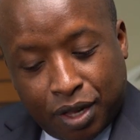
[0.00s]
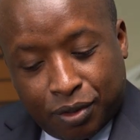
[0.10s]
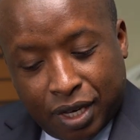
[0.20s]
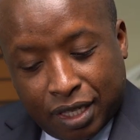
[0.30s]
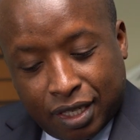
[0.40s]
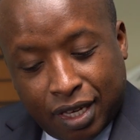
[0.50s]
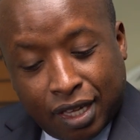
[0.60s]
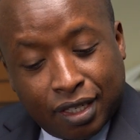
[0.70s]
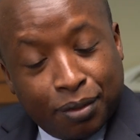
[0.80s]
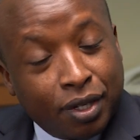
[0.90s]
as you can see,
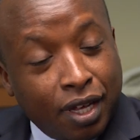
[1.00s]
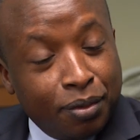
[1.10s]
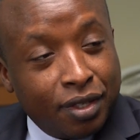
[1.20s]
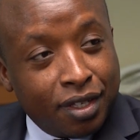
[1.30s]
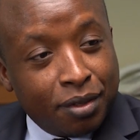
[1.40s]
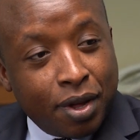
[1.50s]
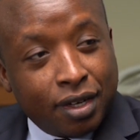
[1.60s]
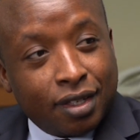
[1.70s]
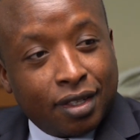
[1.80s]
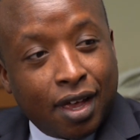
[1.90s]
and sometimes these
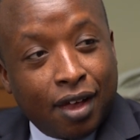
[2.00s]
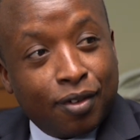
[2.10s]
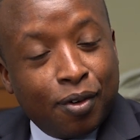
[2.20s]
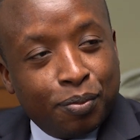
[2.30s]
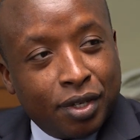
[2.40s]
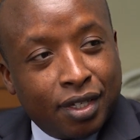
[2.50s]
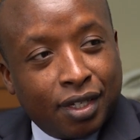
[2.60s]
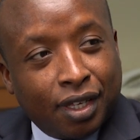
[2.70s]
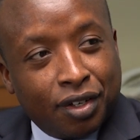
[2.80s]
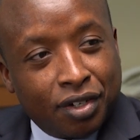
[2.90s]
parties, they have
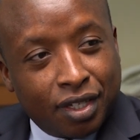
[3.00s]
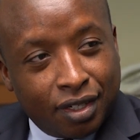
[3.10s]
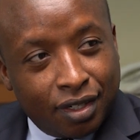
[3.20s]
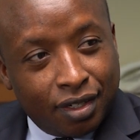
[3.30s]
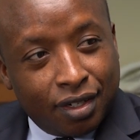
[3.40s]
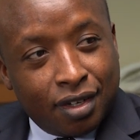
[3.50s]
competing interests.